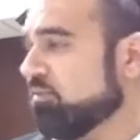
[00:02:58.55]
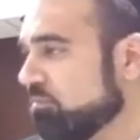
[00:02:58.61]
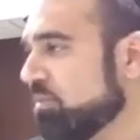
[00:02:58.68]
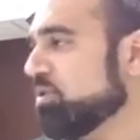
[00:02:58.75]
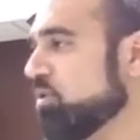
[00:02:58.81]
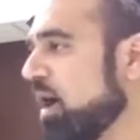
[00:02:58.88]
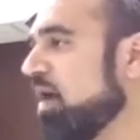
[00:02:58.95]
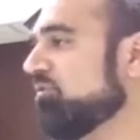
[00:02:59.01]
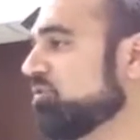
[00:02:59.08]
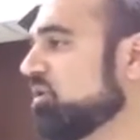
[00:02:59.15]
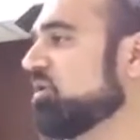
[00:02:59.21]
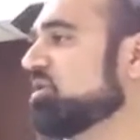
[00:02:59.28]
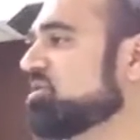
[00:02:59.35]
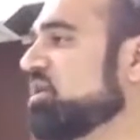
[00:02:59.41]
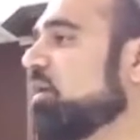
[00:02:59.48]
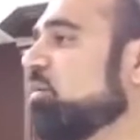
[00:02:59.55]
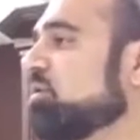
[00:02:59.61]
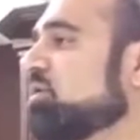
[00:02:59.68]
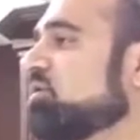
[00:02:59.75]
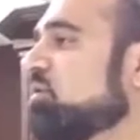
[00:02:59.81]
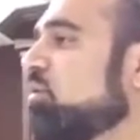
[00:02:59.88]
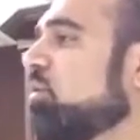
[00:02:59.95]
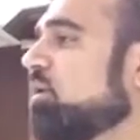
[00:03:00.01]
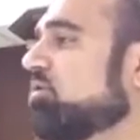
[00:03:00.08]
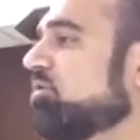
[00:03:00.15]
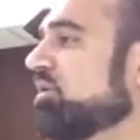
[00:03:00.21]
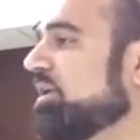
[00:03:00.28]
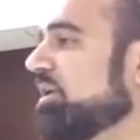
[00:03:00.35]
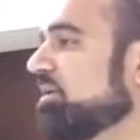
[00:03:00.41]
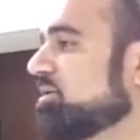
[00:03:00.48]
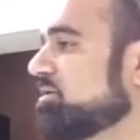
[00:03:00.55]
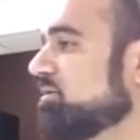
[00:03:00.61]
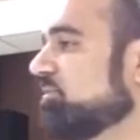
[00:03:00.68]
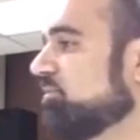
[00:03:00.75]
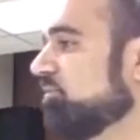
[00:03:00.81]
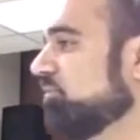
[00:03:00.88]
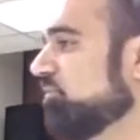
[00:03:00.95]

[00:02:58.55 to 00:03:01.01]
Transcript: But you have to understand what the reward really is.